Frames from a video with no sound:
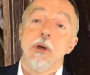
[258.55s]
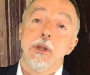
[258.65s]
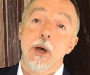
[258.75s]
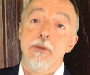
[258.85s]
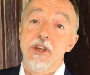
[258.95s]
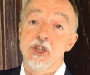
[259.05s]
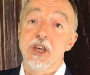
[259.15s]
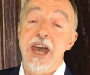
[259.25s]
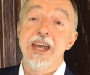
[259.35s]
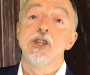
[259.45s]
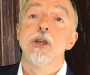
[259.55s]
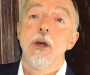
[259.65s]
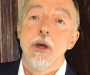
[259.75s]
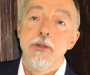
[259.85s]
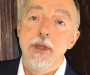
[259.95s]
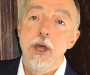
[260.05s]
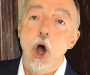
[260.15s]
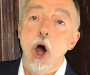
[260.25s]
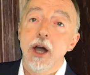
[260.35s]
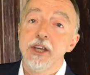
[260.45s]
Now, in this case, the
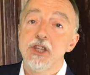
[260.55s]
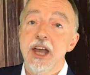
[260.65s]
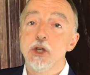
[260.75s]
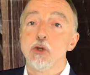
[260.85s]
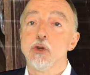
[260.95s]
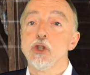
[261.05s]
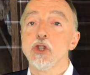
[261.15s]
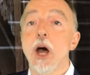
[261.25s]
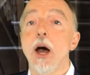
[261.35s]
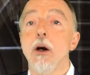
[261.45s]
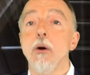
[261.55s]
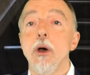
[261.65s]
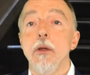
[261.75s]
architectural style